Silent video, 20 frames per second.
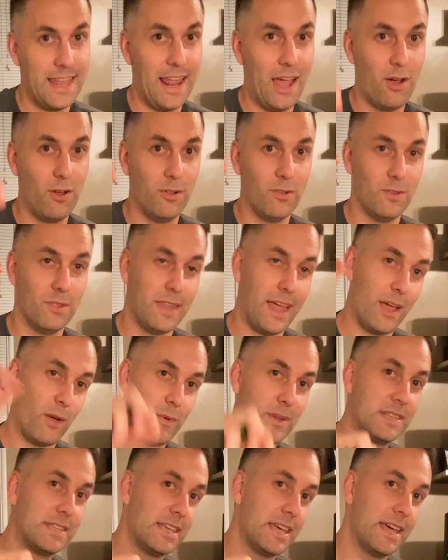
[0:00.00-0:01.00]
Now, like
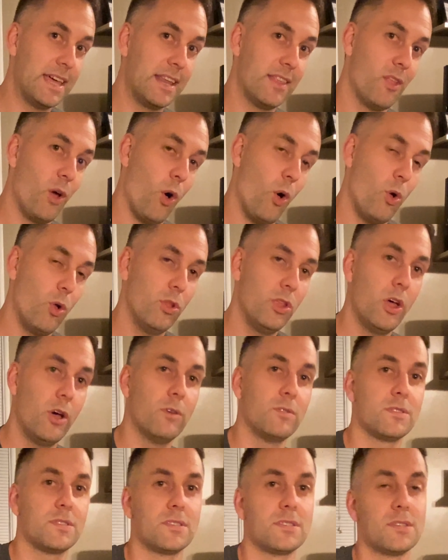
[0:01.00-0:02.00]
we did in the whole
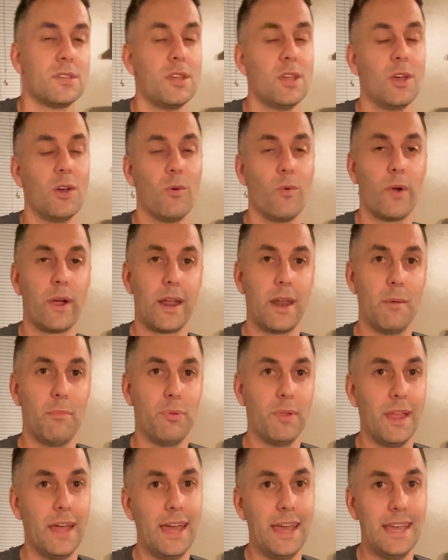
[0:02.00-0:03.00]
notes, we're gonna
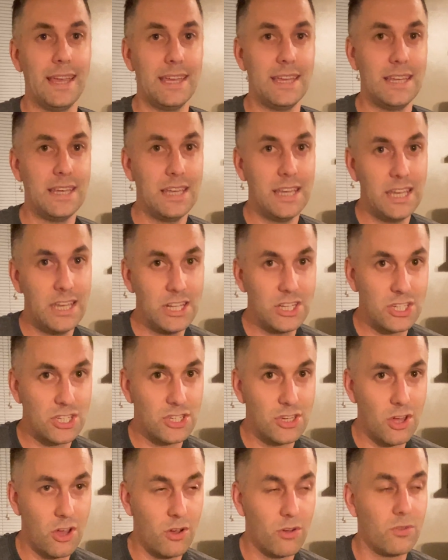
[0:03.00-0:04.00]
play each
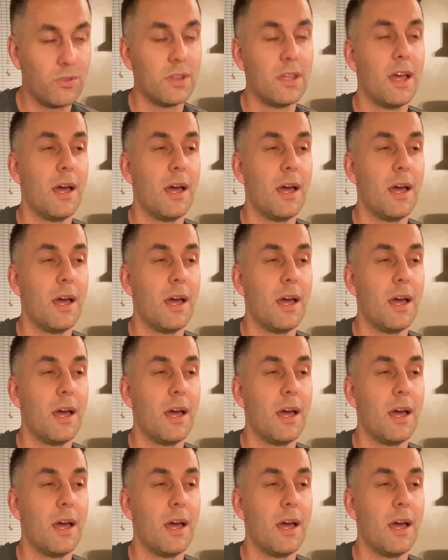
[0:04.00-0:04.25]
note,